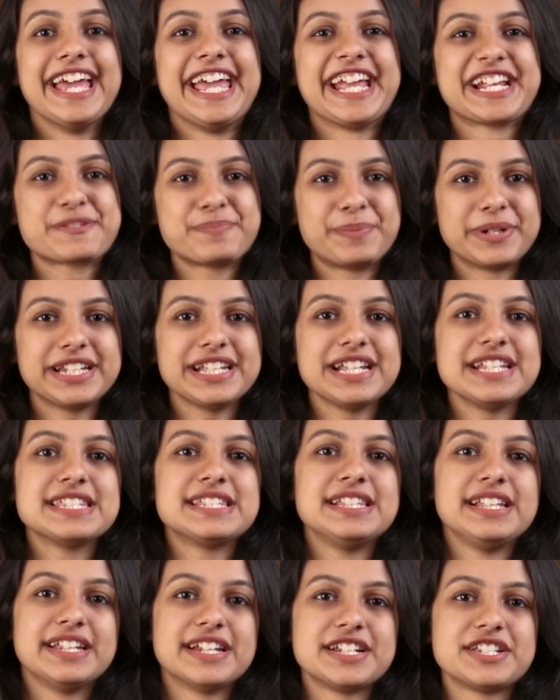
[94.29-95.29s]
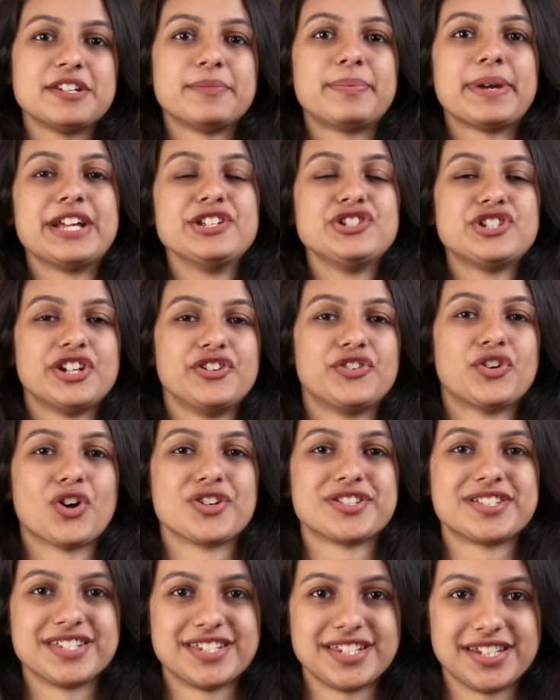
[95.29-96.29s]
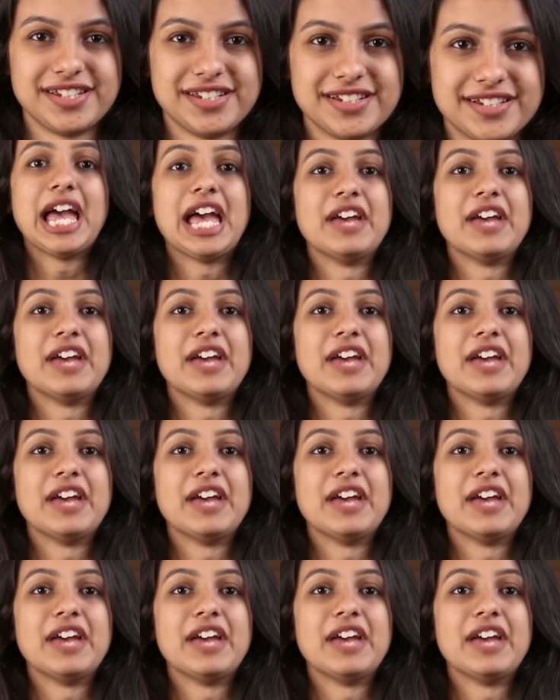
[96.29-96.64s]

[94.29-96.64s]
expertise, leadership, and generosity.